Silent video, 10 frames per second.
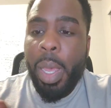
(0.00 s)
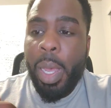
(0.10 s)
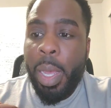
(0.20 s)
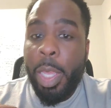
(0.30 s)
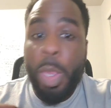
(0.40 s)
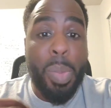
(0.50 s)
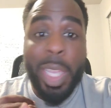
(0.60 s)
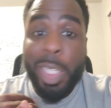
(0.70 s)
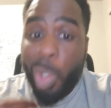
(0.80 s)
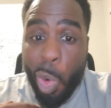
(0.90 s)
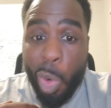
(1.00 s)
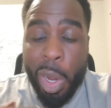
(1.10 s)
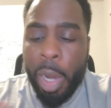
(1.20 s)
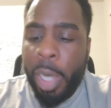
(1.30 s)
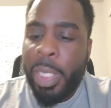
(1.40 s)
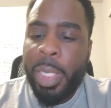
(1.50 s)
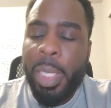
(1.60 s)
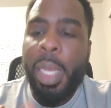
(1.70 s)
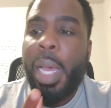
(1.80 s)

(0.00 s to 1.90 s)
You can be a school nurse.